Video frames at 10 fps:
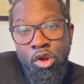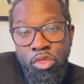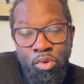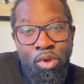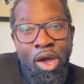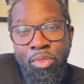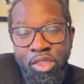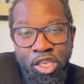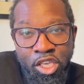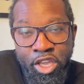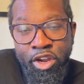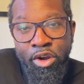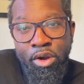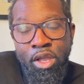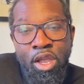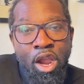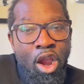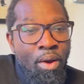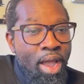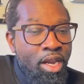throughout the year.
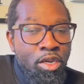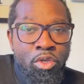All right?